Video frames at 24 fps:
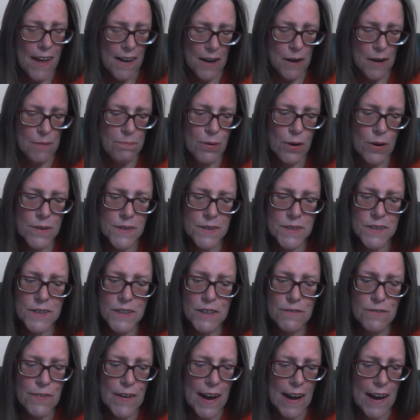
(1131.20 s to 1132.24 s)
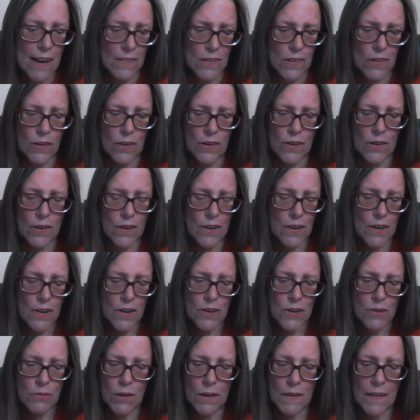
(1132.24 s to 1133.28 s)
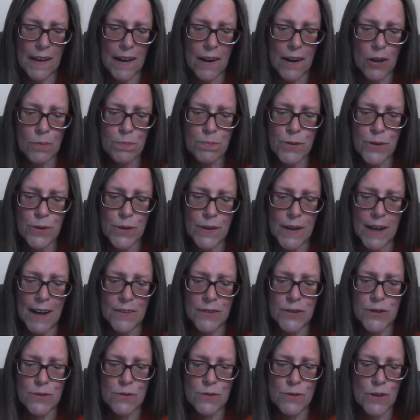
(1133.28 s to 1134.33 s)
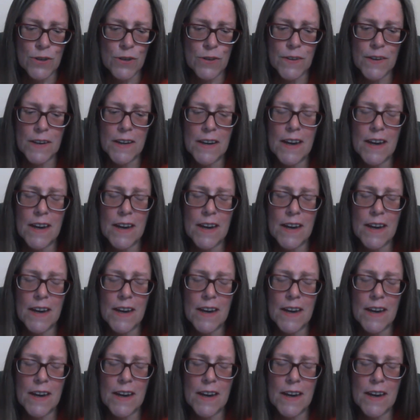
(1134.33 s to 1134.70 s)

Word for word: a positive outlook will help you get through the